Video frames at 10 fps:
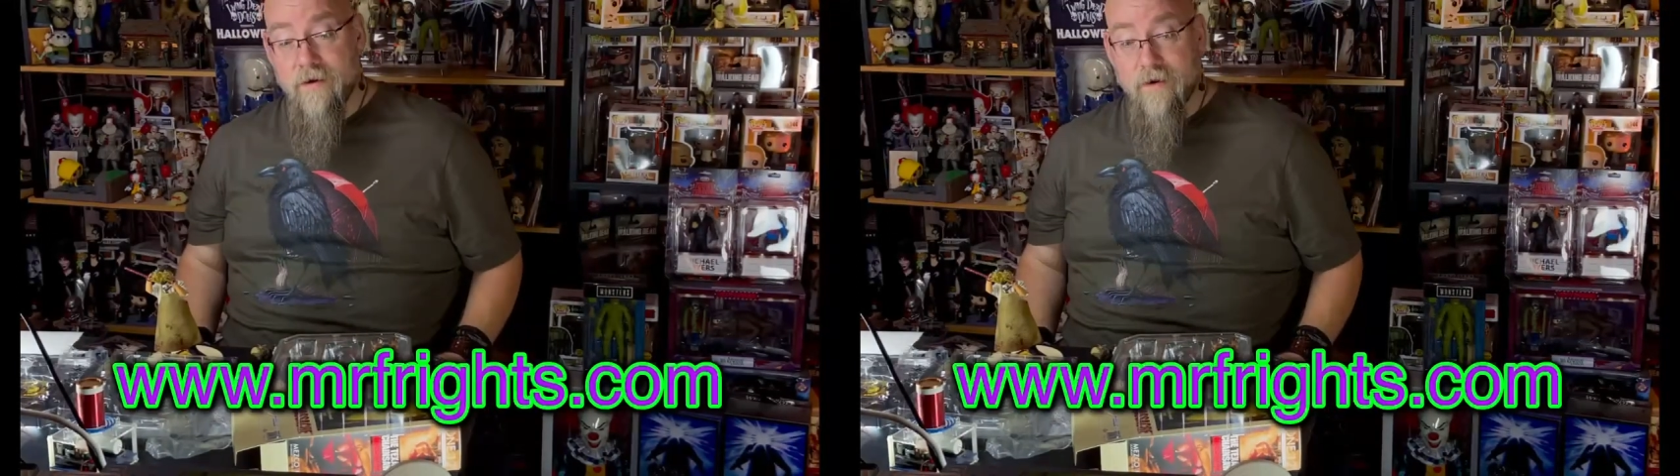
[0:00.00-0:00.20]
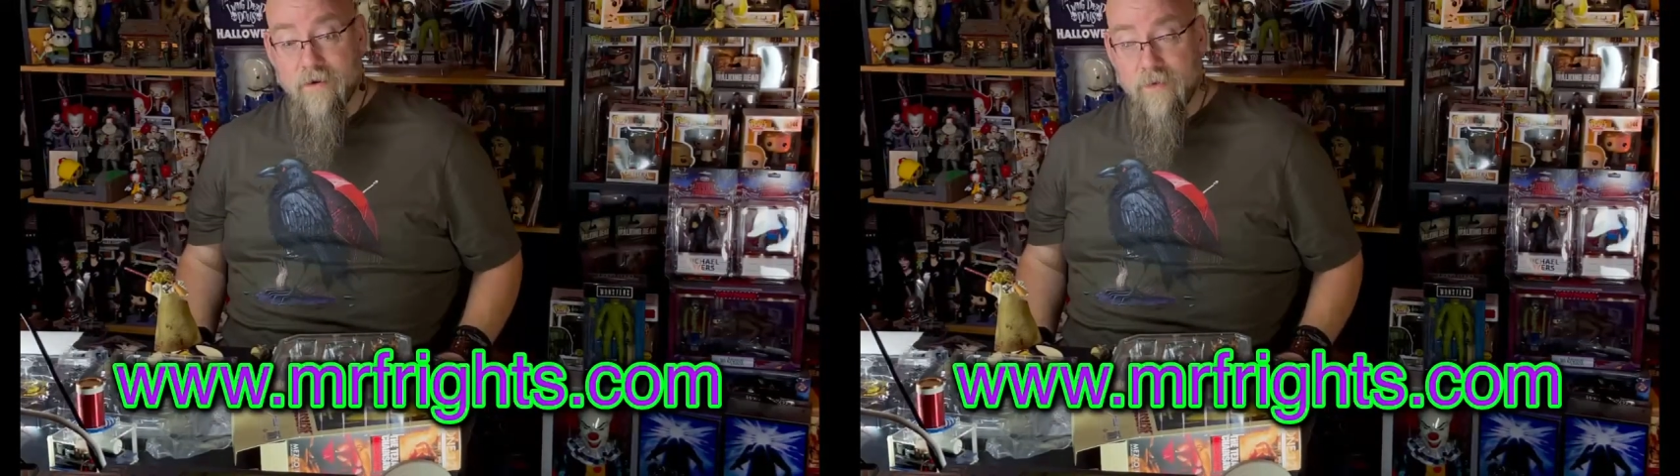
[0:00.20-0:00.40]
and
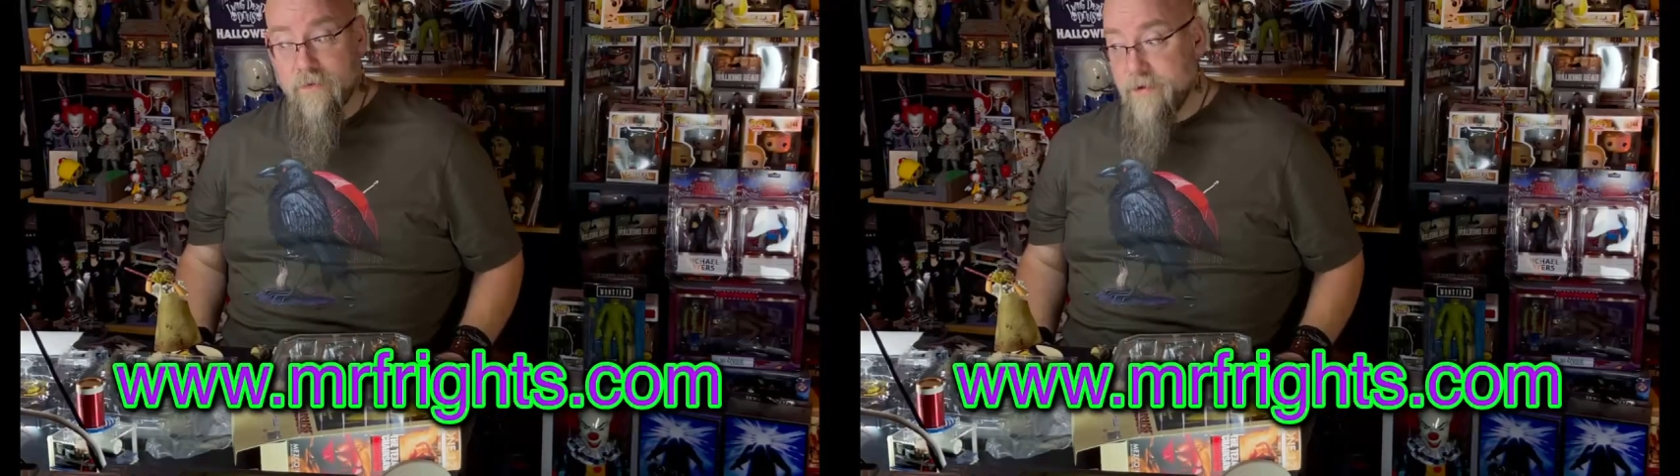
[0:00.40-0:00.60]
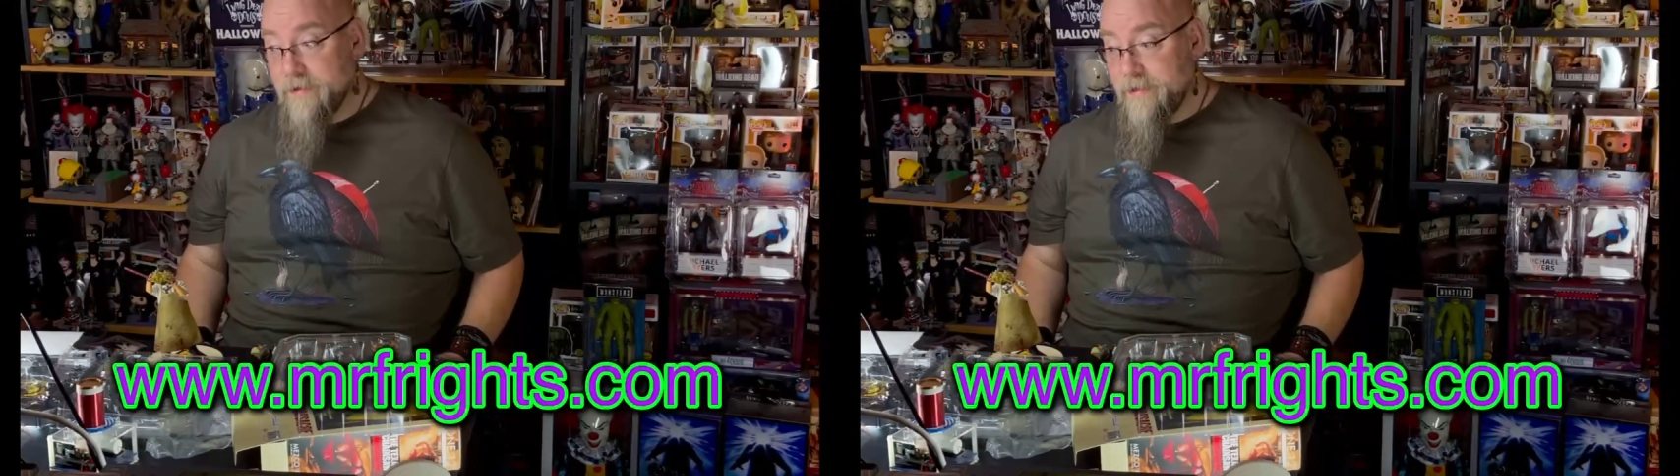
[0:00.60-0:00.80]
I hope you
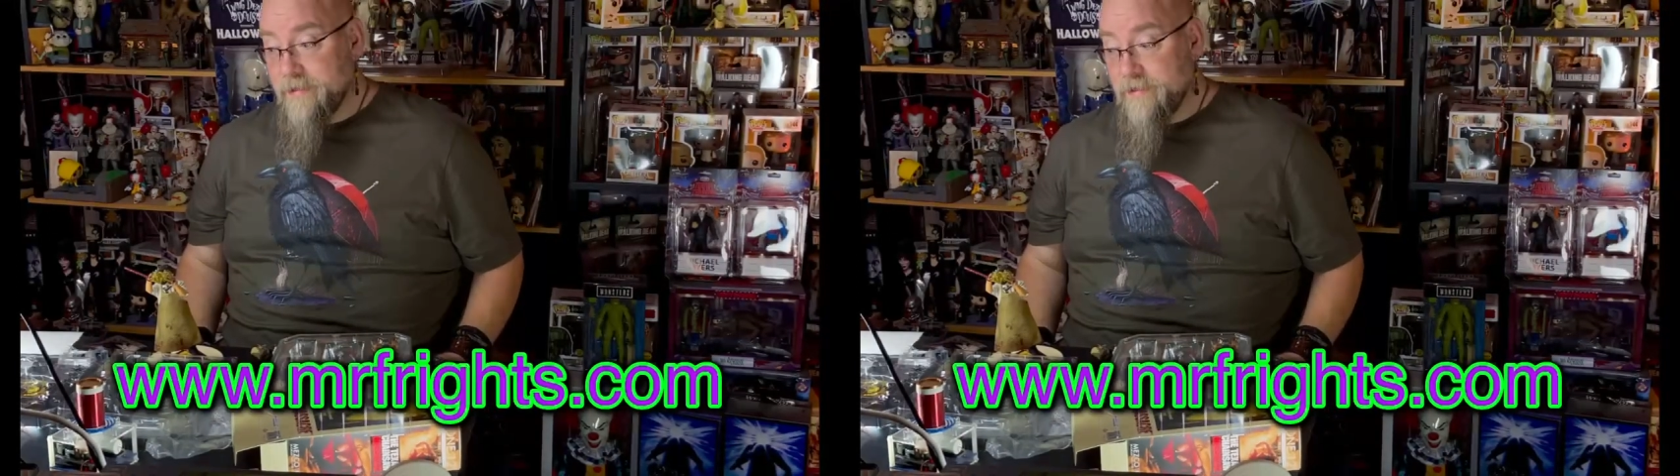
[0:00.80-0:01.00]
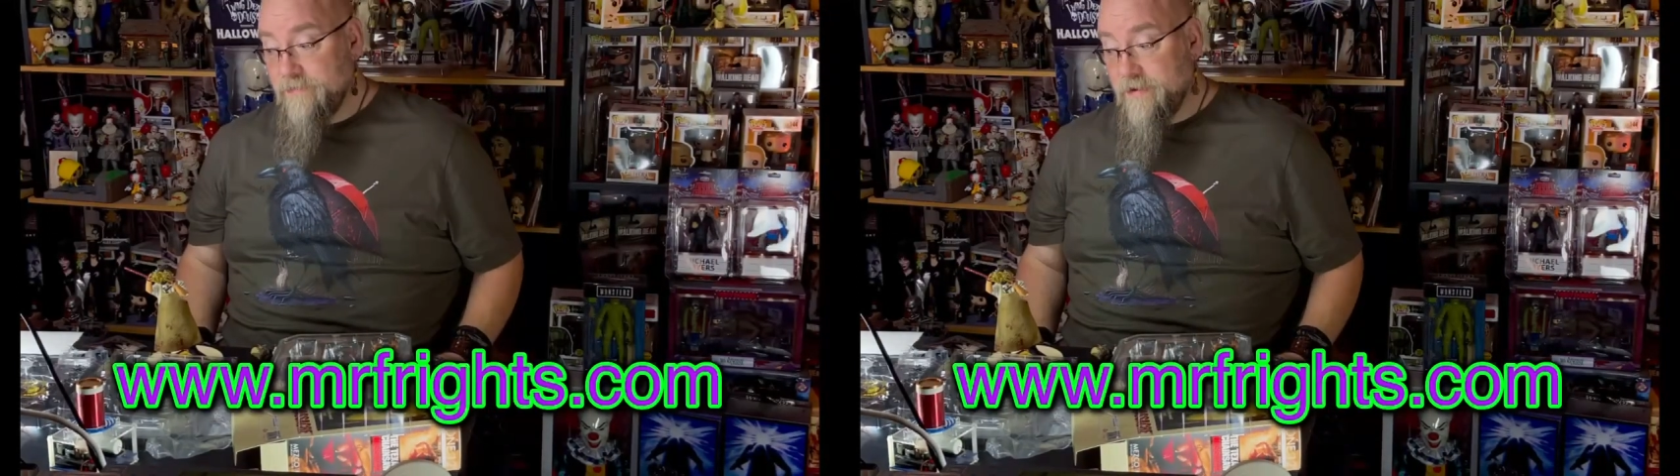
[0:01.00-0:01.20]
really like
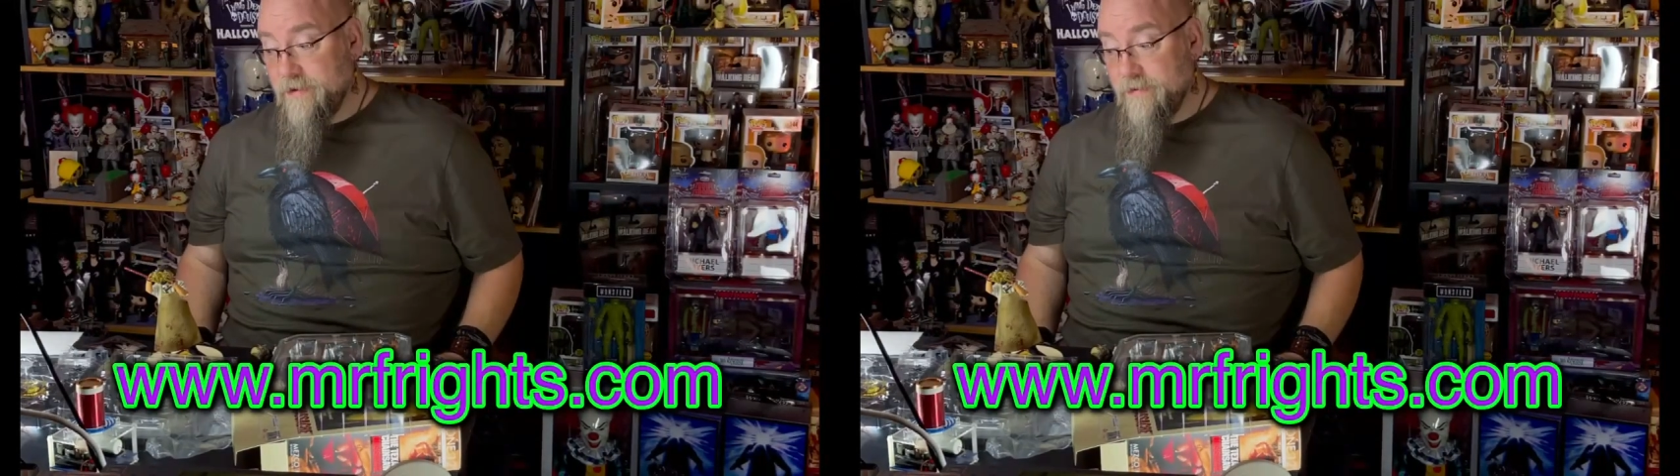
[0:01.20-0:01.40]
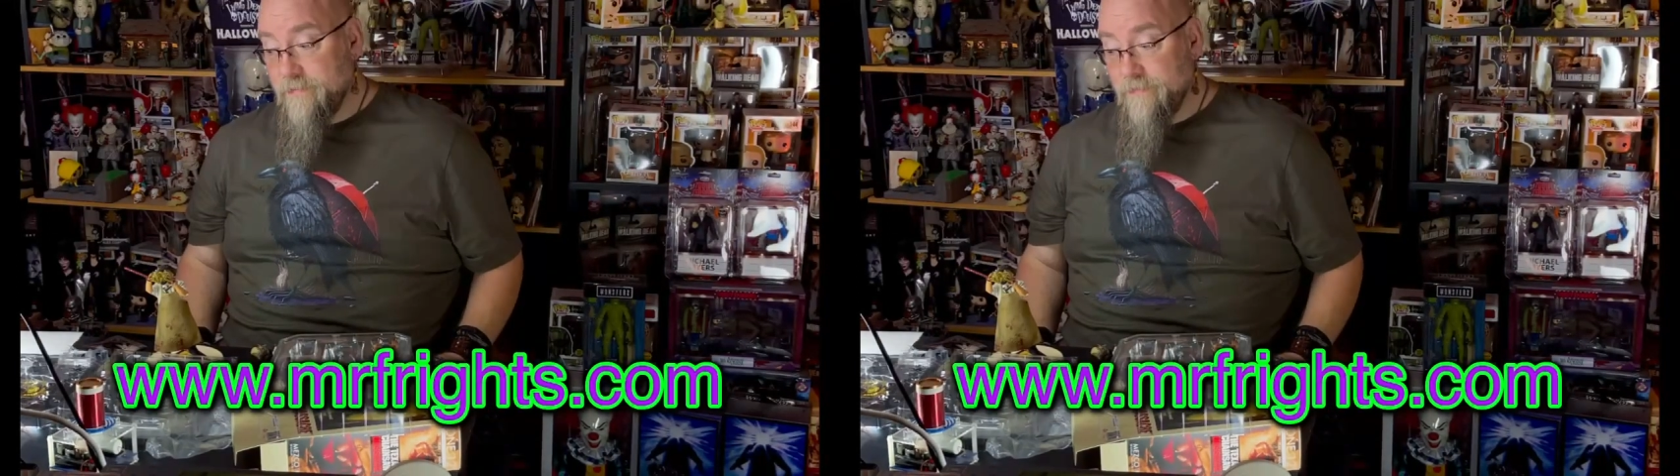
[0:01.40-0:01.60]
this
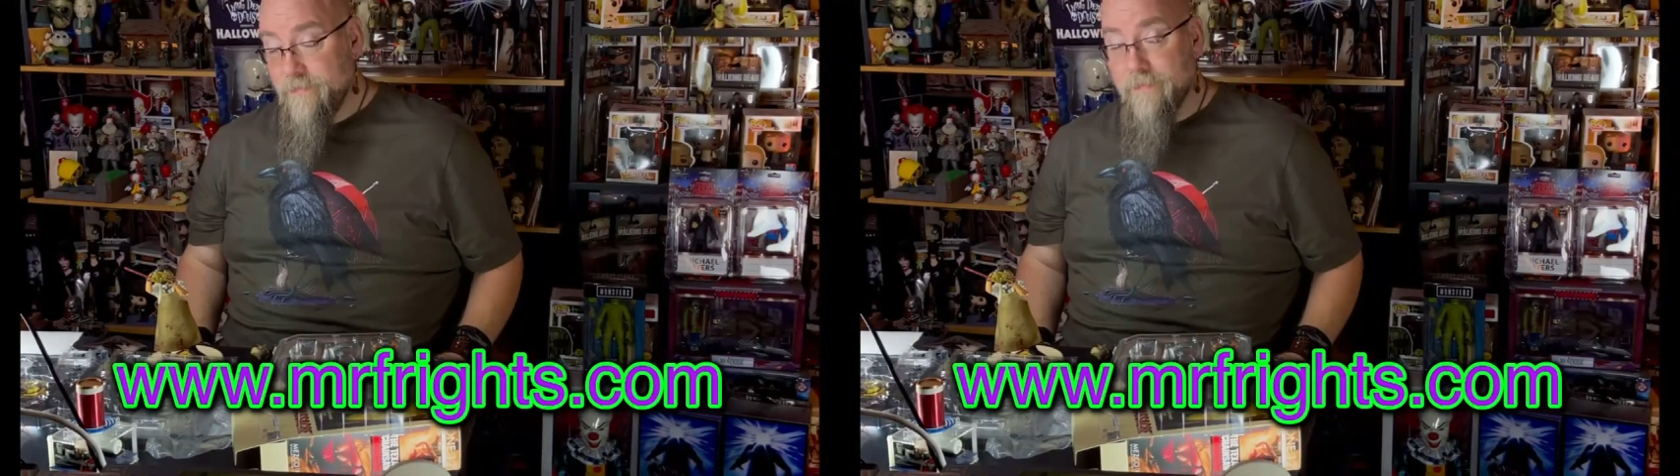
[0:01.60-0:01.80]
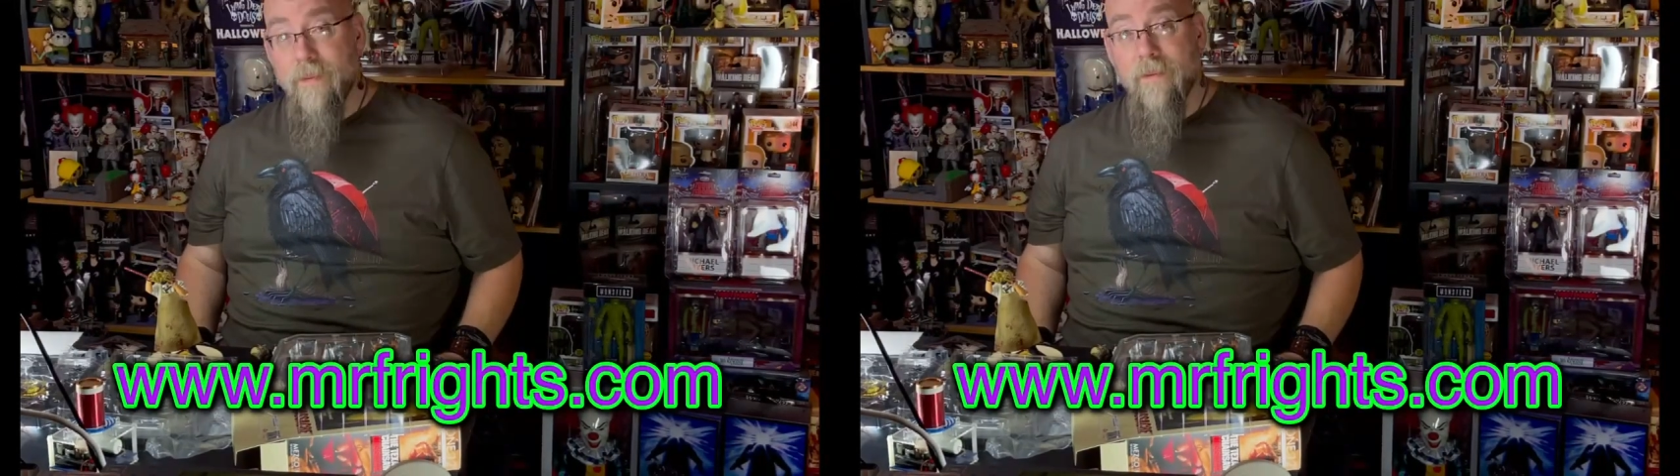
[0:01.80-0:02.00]
video.
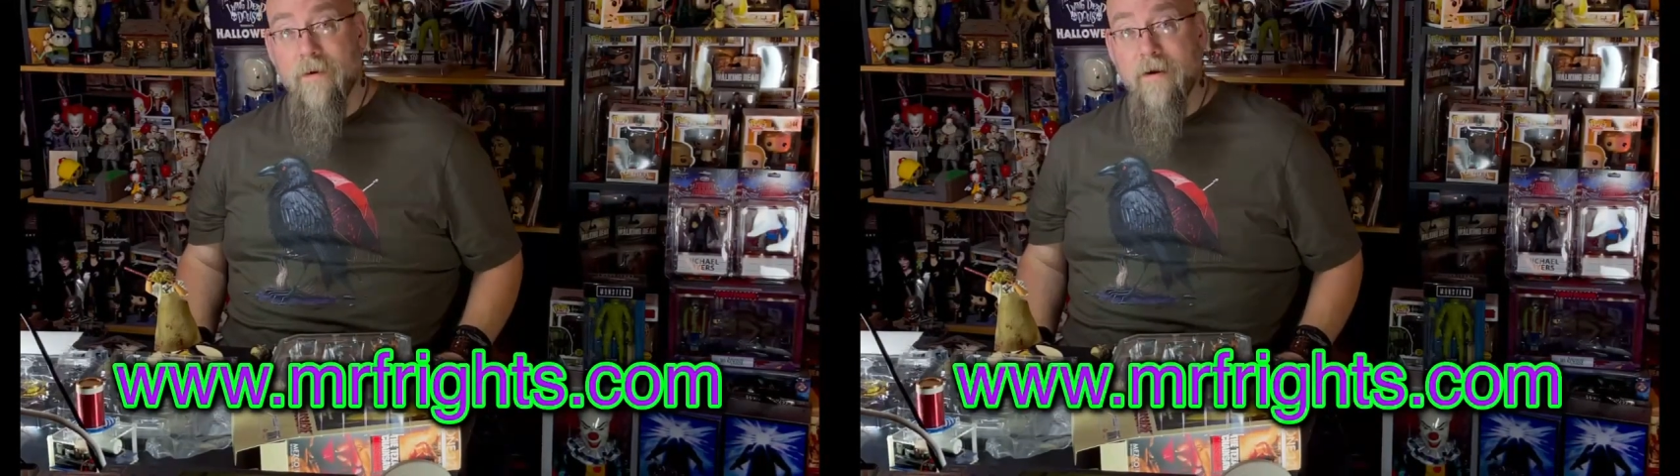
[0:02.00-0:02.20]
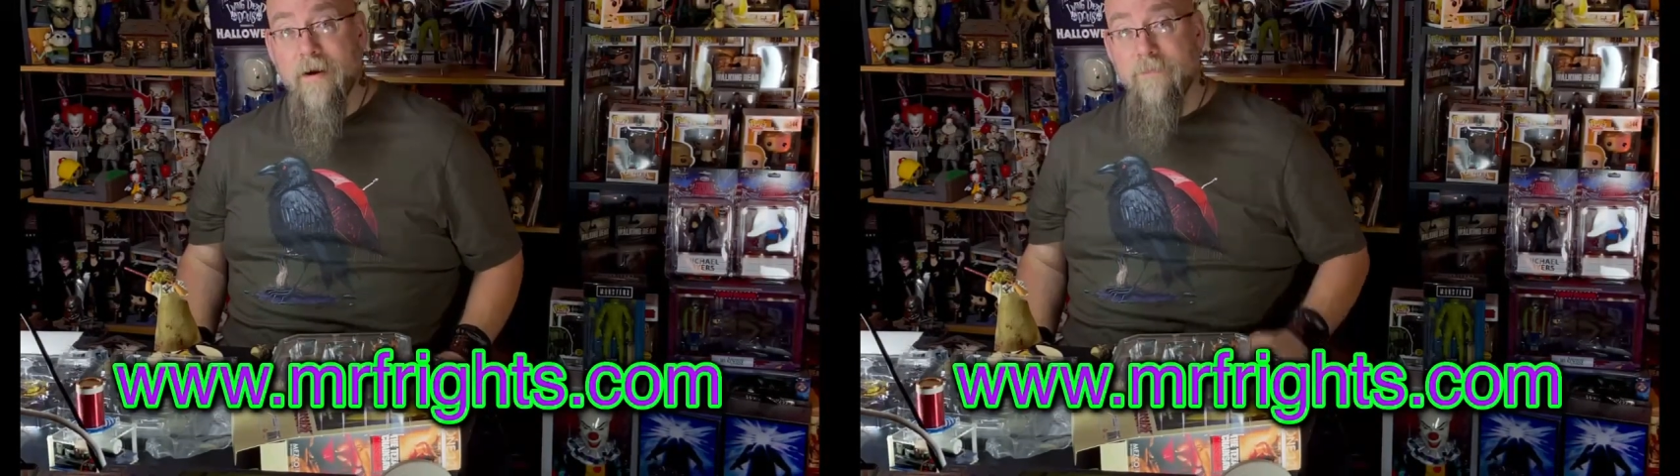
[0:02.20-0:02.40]

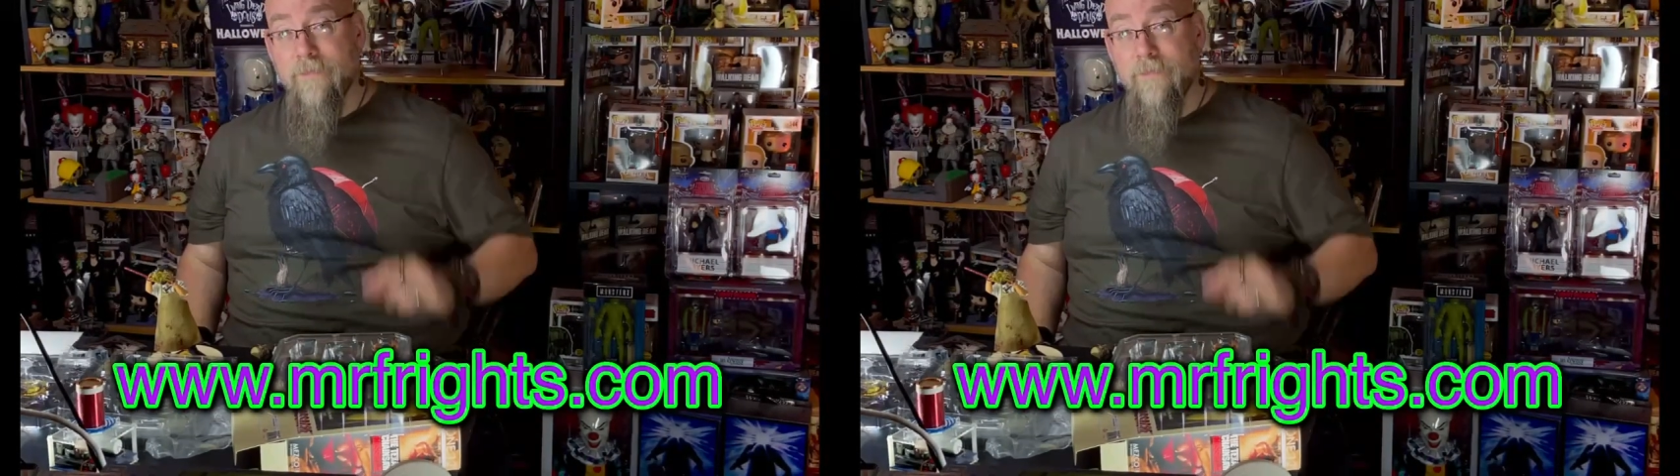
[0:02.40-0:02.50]
Alright?